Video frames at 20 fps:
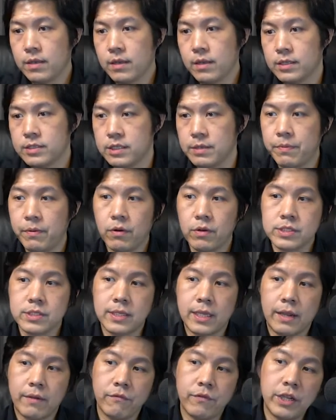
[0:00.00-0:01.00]
Suppose
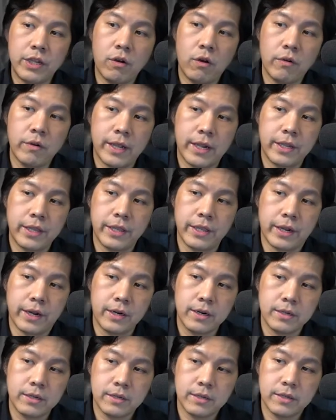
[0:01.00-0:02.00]
that we know that
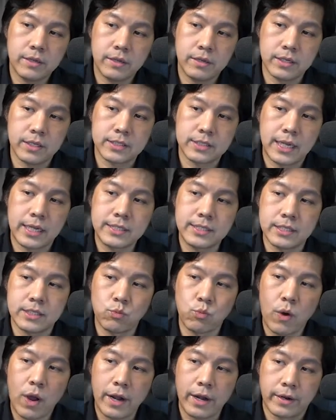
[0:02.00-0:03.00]
here the size
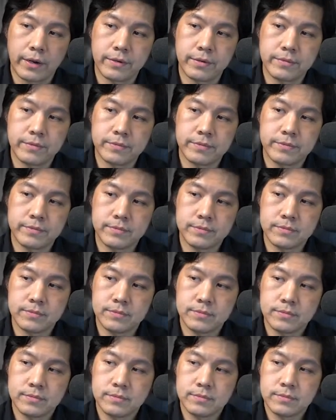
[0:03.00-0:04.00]
is 1,
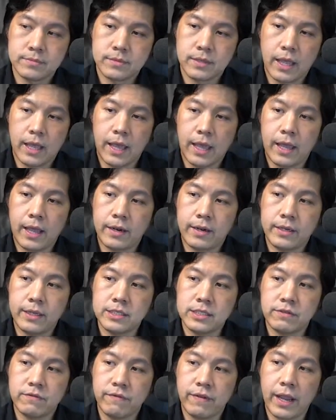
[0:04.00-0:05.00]
and
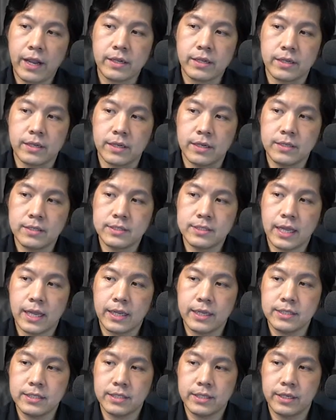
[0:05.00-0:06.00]
this factor
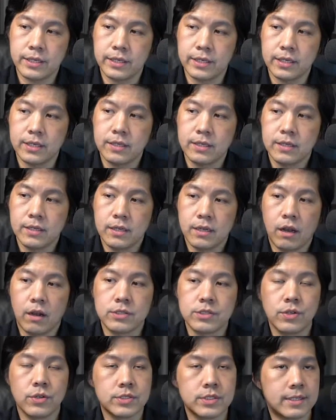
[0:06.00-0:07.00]
size here
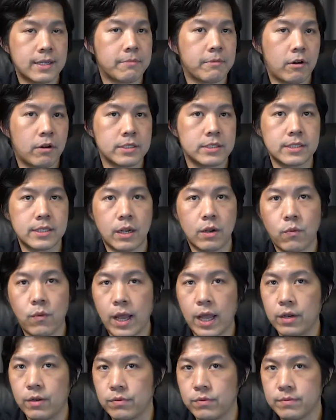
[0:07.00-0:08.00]
also some constant
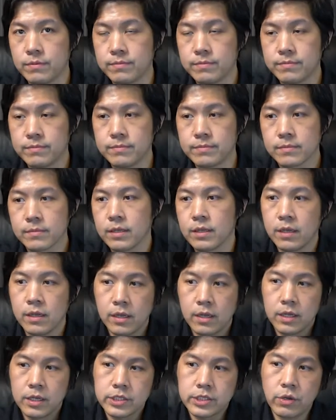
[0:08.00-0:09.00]
value.
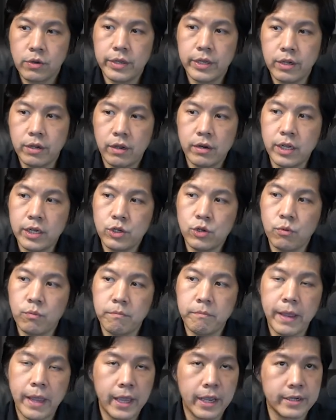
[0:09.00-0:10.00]
So in order to
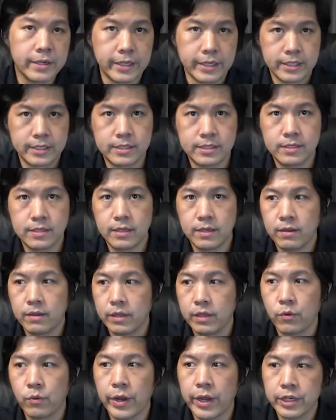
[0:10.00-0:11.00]
make this
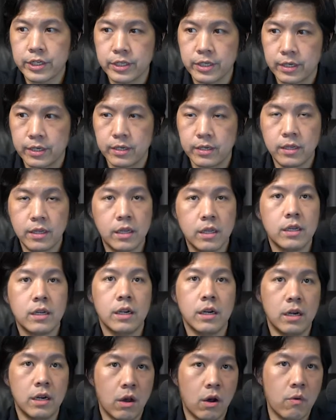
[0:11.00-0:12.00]
equation
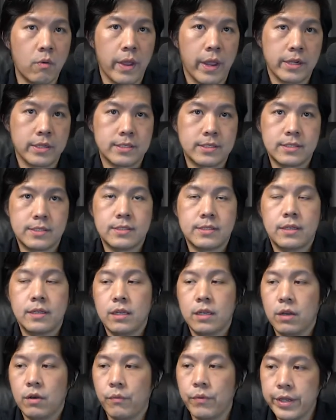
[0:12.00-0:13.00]
lowest,
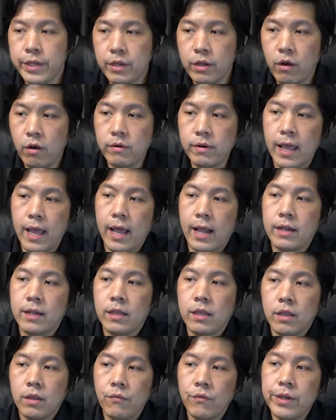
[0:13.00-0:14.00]
we know that
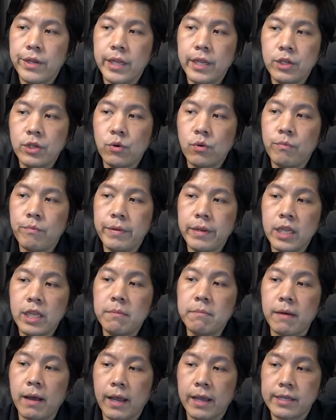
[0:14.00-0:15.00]
we need to
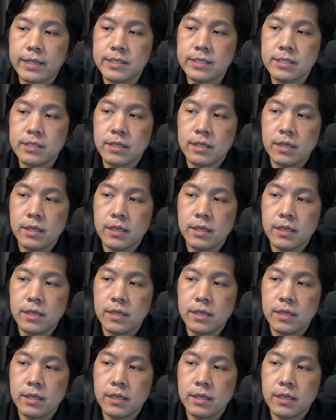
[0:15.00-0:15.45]
minimize